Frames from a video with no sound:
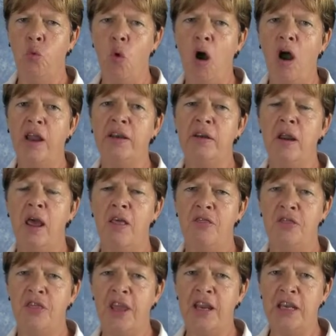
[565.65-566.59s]
what
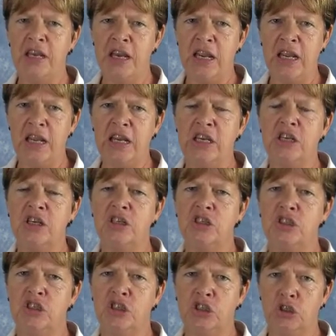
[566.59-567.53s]
they need
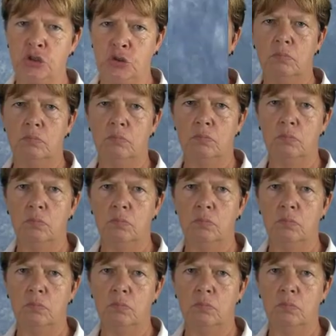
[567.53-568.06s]
to do.